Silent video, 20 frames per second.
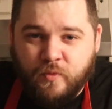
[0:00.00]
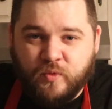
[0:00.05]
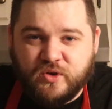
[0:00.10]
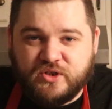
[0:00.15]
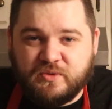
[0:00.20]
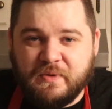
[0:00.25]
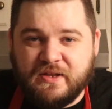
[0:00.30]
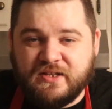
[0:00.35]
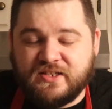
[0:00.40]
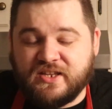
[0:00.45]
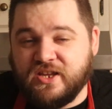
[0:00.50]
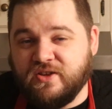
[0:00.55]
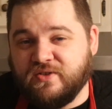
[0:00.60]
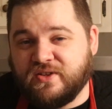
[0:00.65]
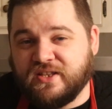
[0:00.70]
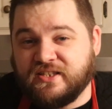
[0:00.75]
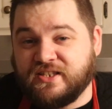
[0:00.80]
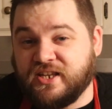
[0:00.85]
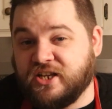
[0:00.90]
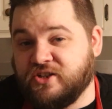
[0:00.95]
which means that you
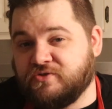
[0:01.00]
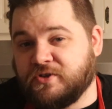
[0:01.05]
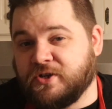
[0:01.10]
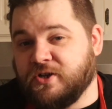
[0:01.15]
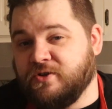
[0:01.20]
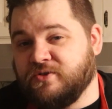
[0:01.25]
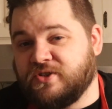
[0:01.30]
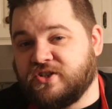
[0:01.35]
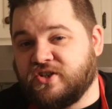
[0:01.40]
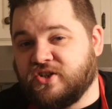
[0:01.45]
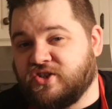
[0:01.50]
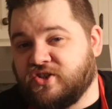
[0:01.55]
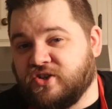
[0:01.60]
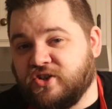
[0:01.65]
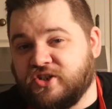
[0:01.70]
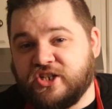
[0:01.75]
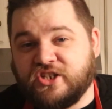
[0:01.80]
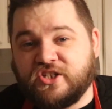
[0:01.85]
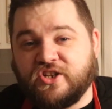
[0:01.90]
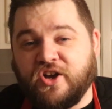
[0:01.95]
can send Dragoons to
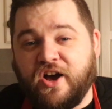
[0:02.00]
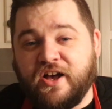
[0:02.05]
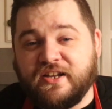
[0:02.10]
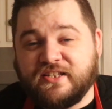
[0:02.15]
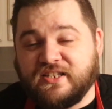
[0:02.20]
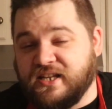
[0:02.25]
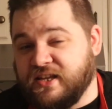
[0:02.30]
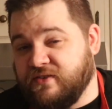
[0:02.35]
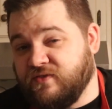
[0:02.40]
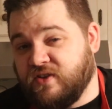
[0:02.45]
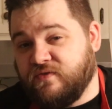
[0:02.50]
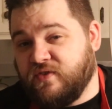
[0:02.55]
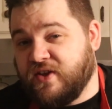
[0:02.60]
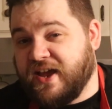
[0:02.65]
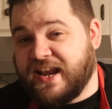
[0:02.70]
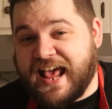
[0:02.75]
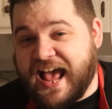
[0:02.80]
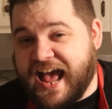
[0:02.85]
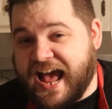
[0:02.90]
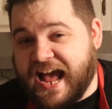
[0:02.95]
search as cost, and even if you
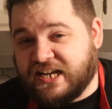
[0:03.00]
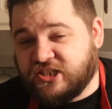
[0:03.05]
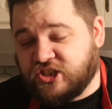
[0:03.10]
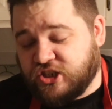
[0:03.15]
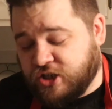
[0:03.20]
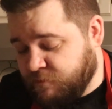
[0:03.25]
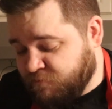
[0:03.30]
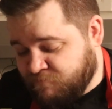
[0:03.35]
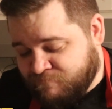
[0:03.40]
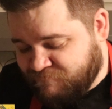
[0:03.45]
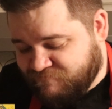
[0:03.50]
get ashed,